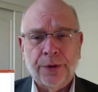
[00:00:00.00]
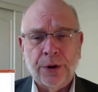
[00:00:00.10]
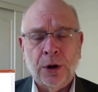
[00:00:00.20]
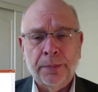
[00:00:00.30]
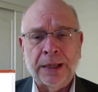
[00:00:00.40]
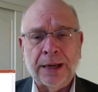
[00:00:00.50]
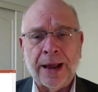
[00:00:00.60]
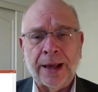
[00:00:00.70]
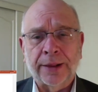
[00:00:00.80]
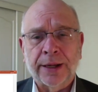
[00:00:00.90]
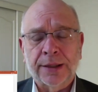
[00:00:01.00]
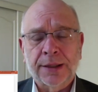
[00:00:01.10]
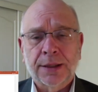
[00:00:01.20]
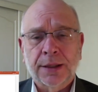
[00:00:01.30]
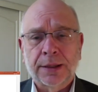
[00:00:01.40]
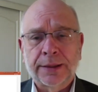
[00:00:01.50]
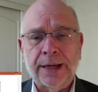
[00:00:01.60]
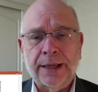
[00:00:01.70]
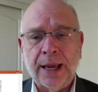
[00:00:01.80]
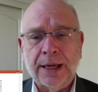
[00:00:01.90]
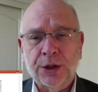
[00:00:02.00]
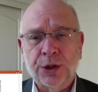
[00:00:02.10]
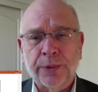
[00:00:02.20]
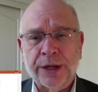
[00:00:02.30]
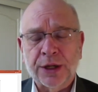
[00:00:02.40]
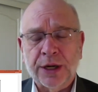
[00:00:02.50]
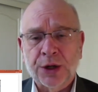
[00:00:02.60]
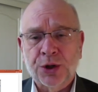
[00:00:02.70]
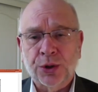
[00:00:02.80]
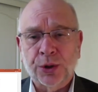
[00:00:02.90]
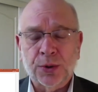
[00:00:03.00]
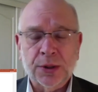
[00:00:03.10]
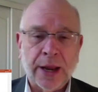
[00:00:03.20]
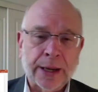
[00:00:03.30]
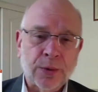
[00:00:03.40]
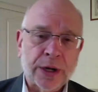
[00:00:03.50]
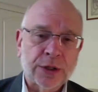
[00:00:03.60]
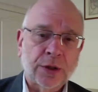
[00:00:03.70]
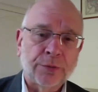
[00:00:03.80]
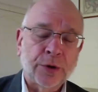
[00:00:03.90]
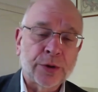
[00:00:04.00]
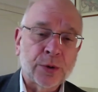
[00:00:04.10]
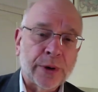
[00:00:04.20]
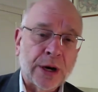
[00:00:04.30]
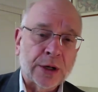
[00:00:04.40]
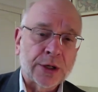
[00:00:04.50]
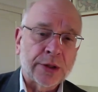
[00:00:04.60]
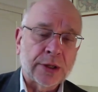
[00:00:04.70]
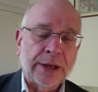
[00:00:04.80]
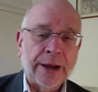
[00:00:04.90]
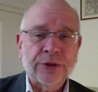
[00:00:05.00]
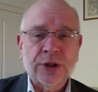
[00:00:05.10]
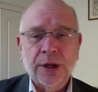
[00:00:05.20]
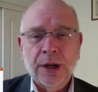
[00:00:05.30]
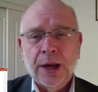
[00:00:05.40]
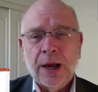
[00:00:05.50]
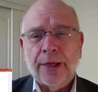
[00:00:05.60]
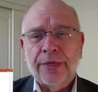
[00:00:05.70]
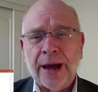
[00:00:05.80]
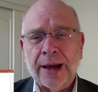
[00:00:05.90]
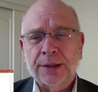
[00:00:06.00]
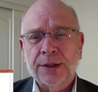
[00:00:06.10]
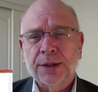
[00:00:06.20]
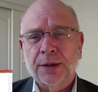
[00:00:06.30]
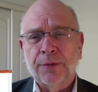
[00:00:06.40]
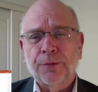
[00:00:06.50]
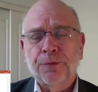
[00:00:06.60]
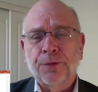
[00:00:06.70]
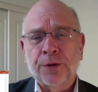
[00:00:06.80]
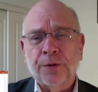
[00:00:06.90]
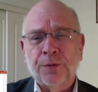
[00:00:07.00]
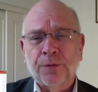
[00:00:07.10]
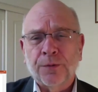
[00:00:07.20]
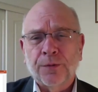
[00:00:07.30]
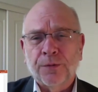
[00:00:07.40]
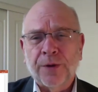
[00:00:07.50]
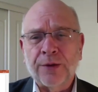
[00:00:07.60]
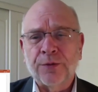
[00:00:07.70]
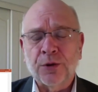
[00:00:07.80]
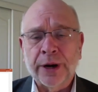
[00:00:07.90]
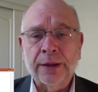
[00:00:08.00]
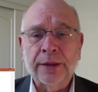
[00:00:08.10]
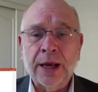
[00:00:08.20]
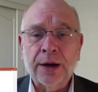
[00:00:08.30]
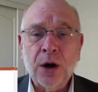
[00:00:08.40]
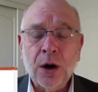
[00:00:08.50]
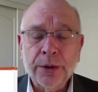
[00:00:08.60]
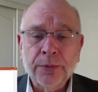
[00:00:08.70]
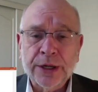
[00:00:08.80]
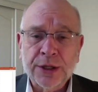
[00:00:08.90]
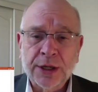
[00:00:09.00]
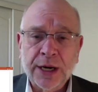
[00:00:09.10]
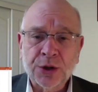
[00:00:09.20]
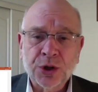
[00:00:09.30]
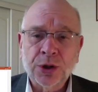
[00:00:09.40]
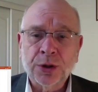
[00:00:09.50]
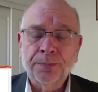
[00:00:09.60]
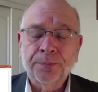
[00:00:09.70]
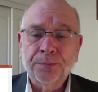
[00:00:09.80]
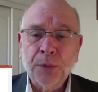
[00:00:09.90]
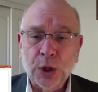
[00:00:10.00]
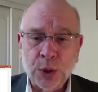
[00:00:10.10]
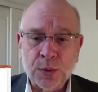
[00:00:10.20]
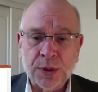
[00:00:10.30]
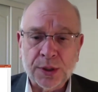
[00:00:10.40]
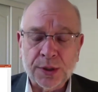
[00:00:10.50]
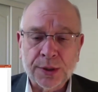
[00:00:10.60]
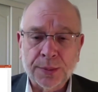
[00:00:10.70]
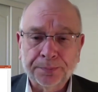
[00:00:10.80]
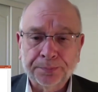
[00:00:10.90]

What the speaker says: urban land that's dedicated to residential use. Likewise, the further we are to the left, that's for favoring then non-residential uses.